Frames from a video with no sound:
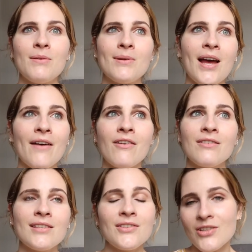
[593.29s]
we would have
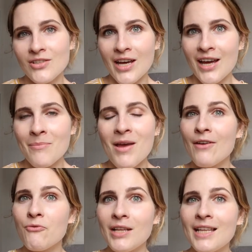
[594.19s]
such a good time. I
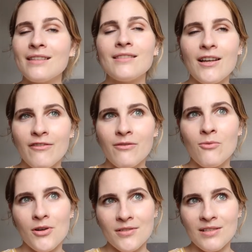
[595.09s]
really love
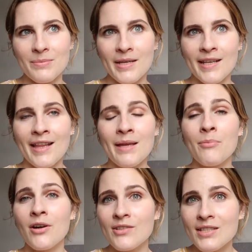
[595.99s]
Waterstones Piccadilly
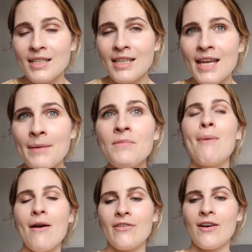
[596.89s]
personally.
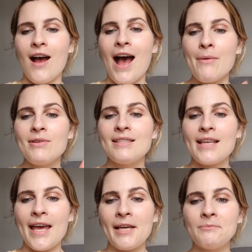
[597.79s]
However, I would
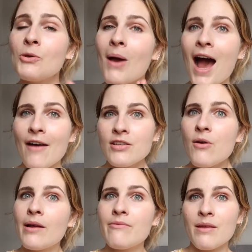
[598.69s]
say you have to
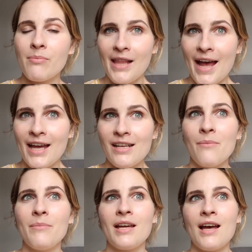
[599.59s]
go in with a
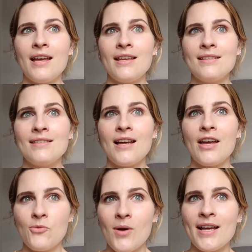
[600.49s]
plan because
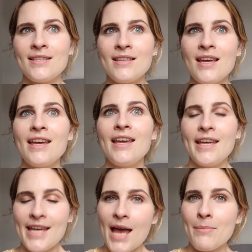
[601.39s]
otherwise
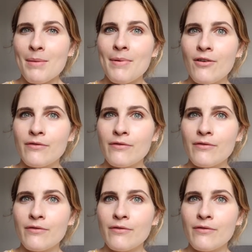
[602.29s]
it can be a bit